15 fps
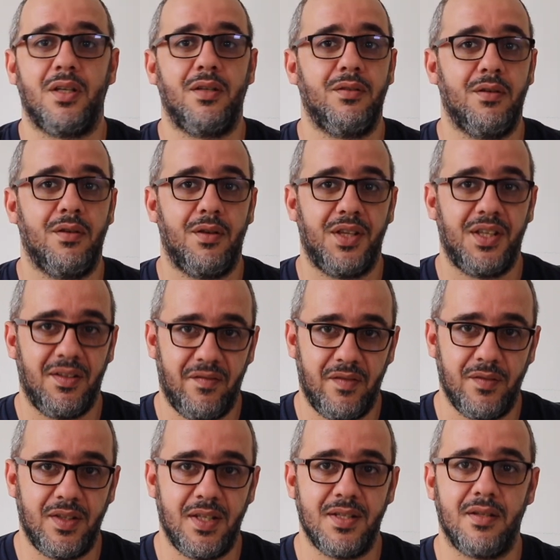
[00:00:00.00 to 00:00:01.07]
under
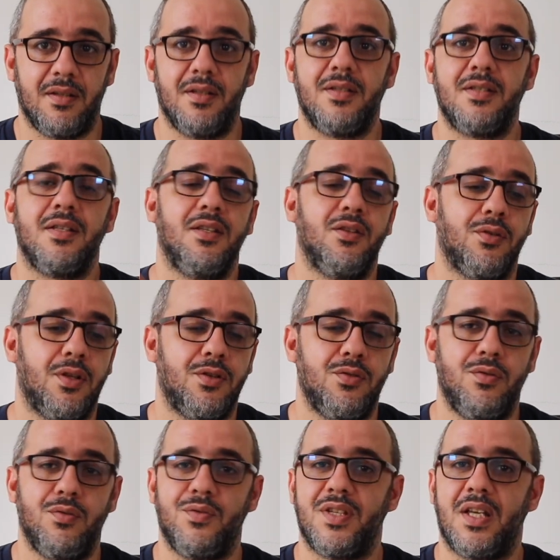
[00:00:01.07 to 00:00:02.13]
15 seconds in order to
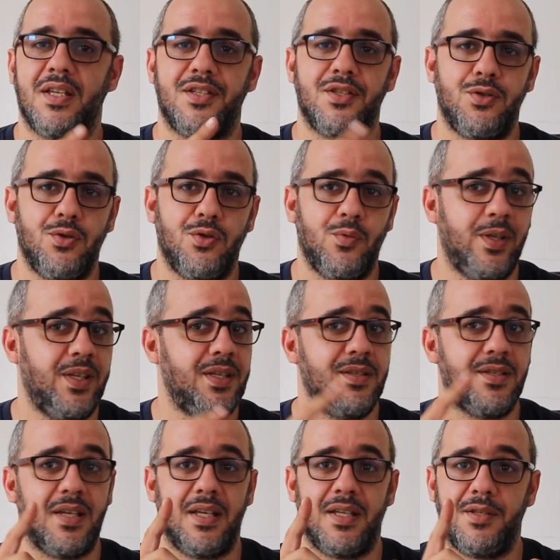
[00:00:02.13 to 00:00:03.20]
use as
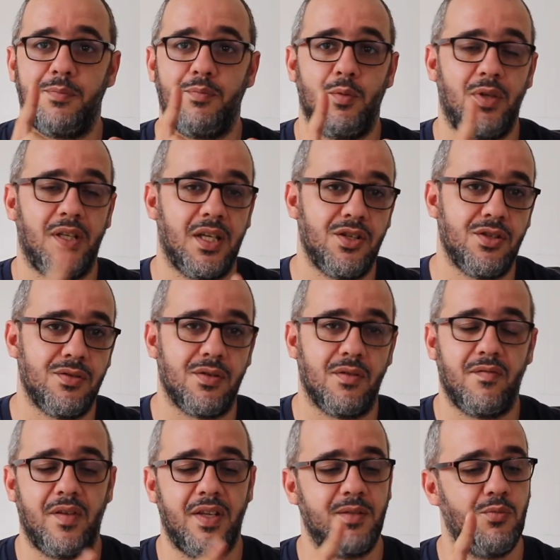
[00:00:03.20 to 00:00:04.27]
stories, as publications on
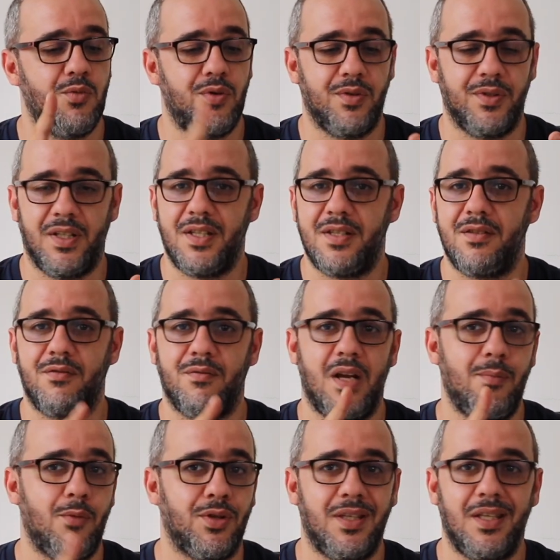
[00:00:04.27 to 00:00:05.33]
Facebook, on
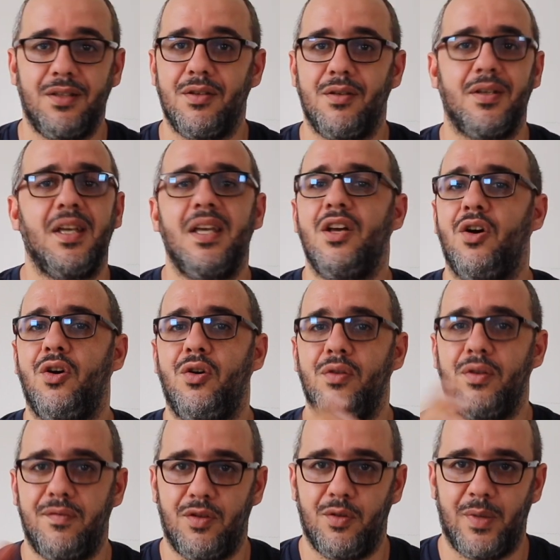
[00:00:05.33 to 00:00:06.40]
Instagram, on TikTok, all
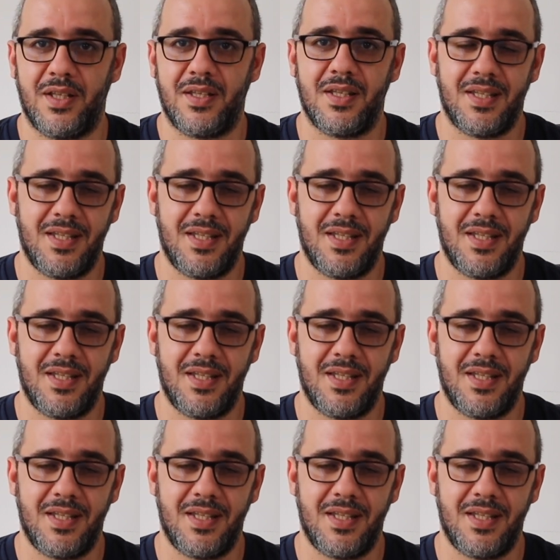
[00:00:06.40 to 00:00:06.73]
the formats.